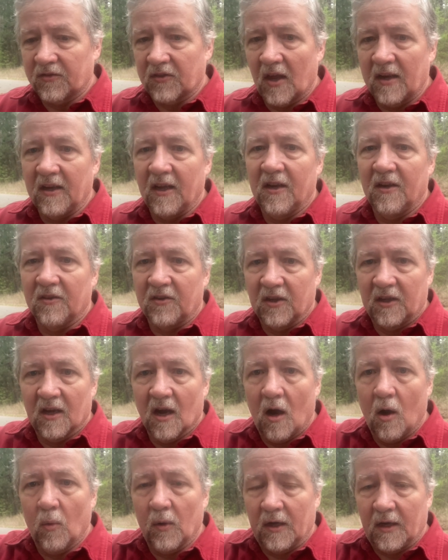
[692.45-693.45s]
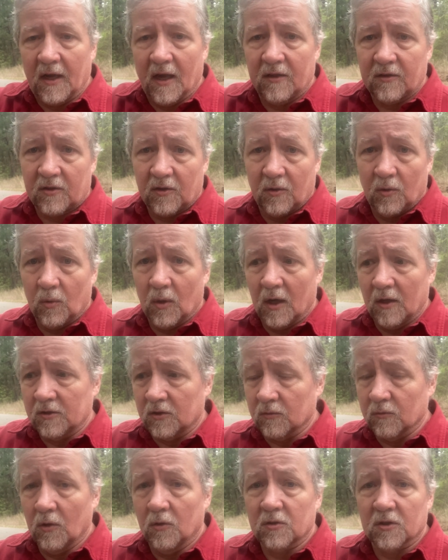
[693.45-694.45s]
they needed to go and get to
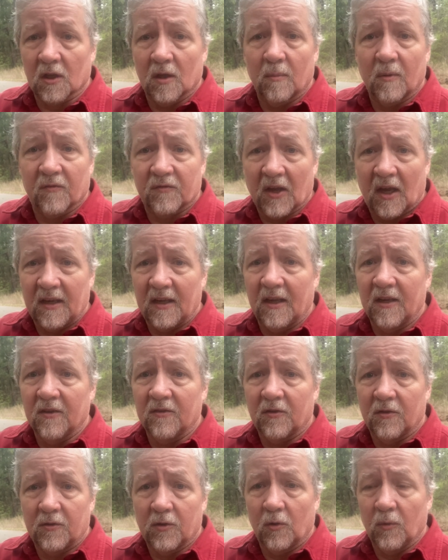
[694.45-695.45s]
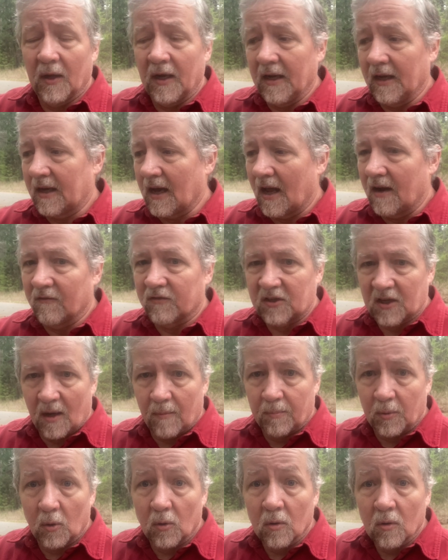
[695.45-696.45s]
Jerusalem if they needed to do any kind of
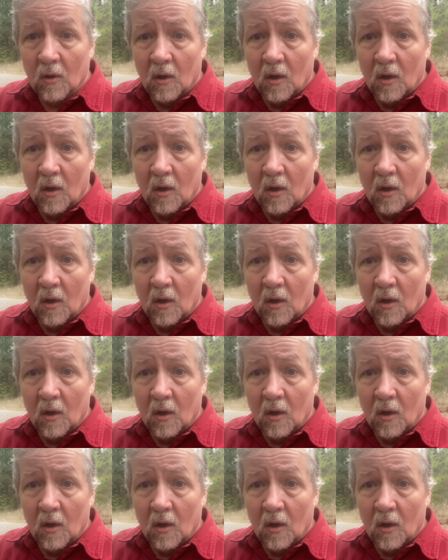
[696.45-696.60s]
temple